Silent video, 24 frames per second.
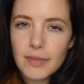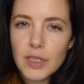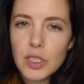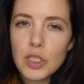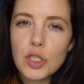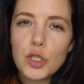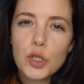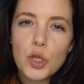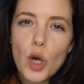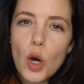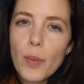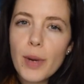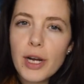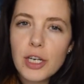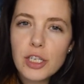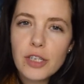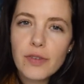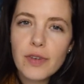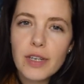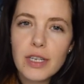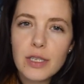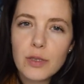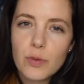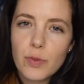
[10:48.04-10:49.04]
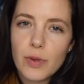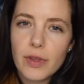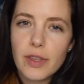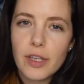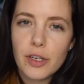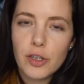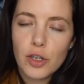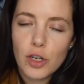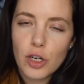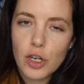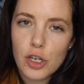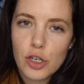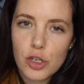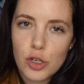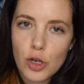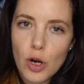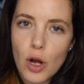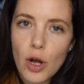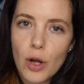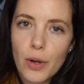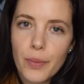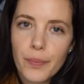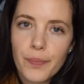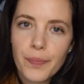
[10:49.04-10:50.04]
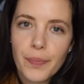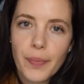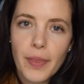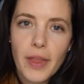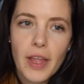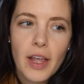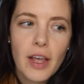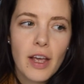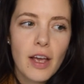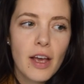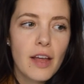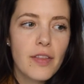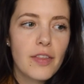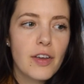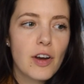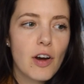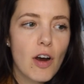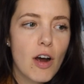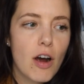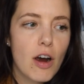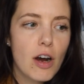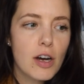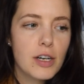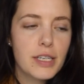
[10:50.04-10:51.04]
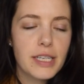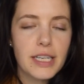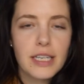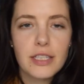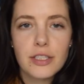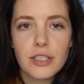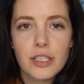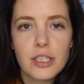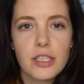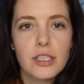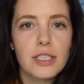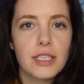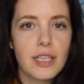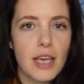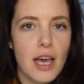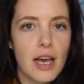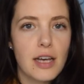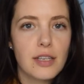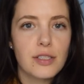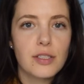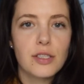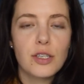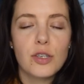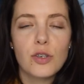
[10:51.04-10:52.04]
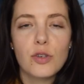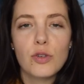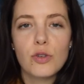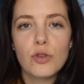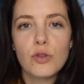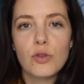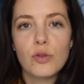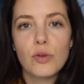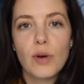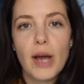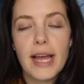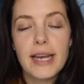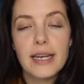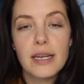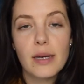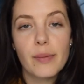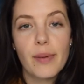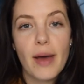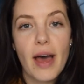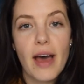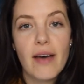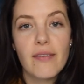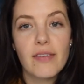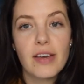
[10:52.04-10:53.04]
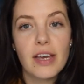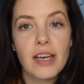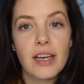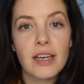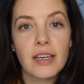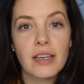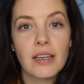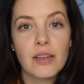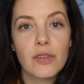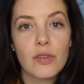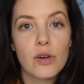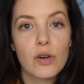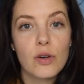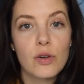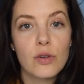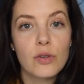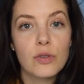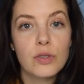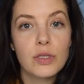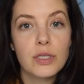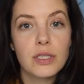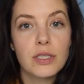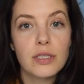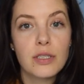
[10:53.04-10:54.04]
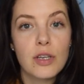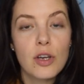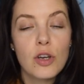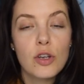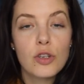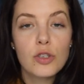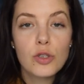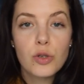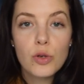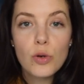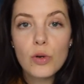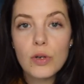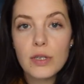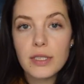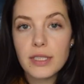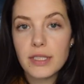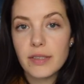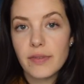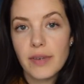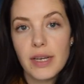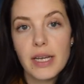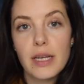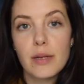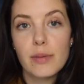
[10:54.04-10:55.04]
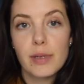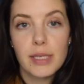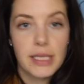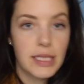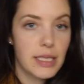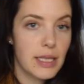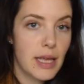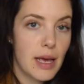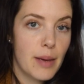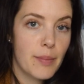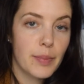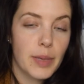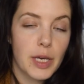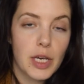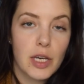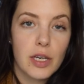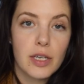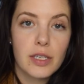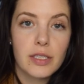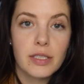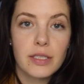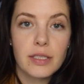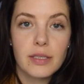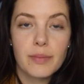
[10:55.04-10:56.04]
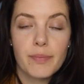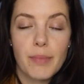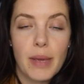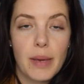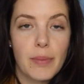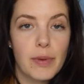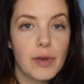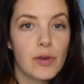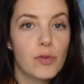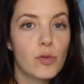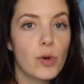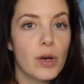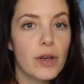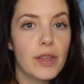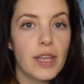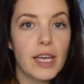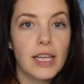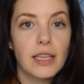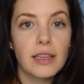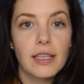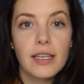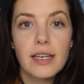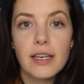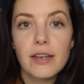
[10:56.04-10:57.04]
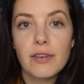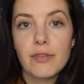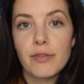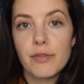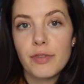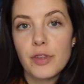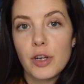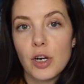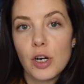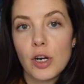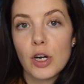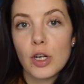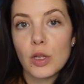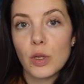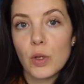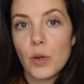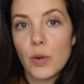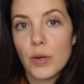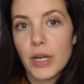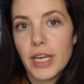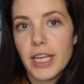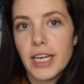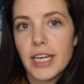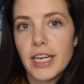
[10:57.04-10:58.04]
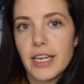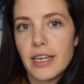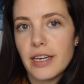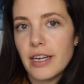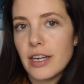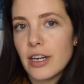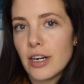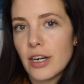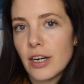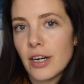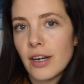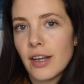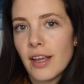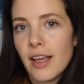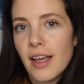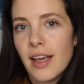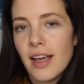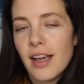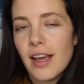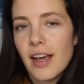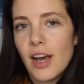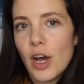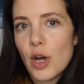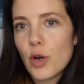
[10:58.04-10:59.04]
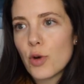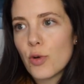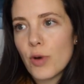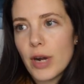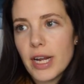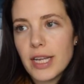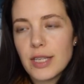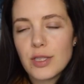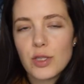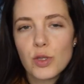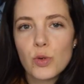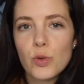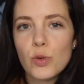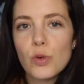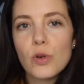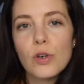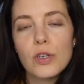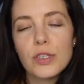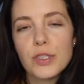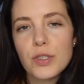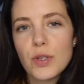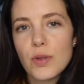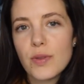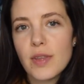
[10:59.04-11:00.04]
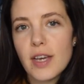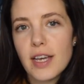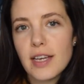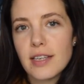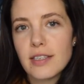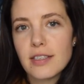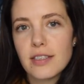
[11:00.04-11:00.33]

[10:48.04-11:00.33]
so much of it is within your control. There are dancers, yes, who end up having those tools available to them because maybe of where they live. They're located near a great school, so they